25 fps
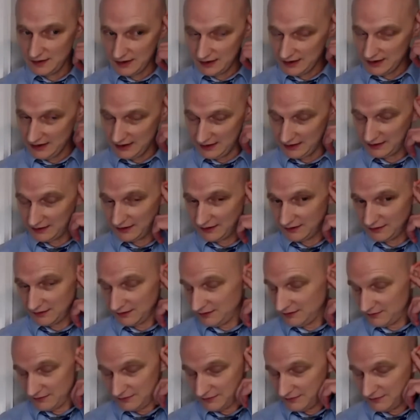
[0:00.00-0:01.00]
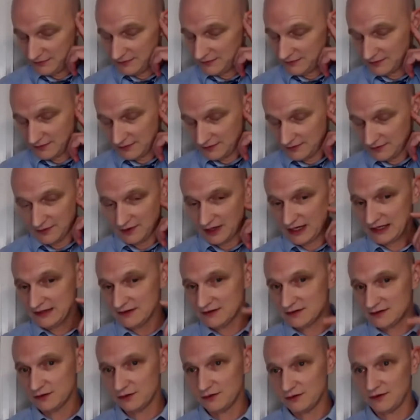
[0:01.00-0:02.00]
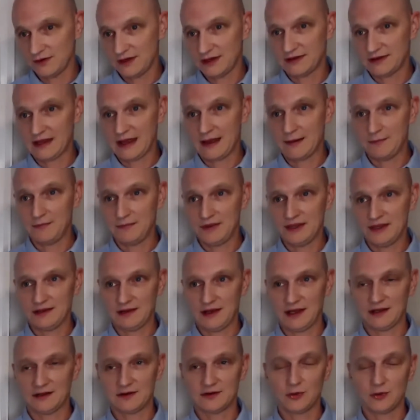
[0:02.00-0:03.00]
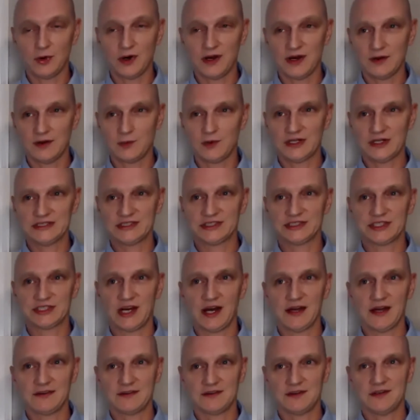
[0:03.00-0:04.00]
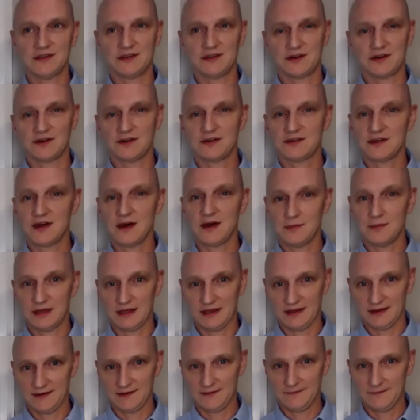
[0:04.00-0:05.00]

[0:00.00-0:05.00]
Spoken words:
in grade school that that meant like 21 shots in your stomach.